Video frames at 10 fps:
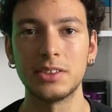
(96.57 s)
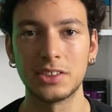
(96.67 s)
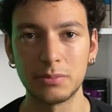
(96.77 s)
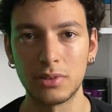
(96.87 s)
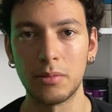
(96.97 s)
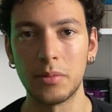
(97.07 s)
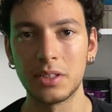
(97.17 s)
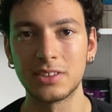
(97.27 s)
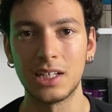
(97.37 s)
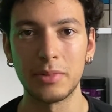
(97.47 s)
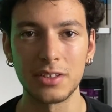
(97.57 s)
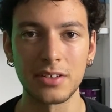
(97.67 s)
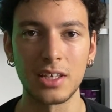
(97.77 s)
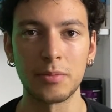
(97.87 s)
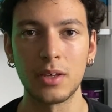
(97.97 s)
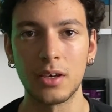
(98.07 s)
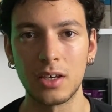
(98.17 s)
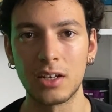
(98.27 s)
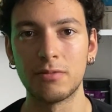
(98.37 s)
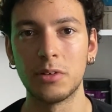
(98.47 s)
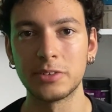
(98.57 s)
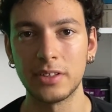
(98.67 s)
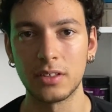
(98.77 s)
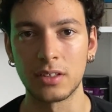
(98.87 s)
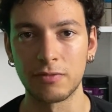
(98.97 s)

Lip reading: as you can probably tell by the name, it involves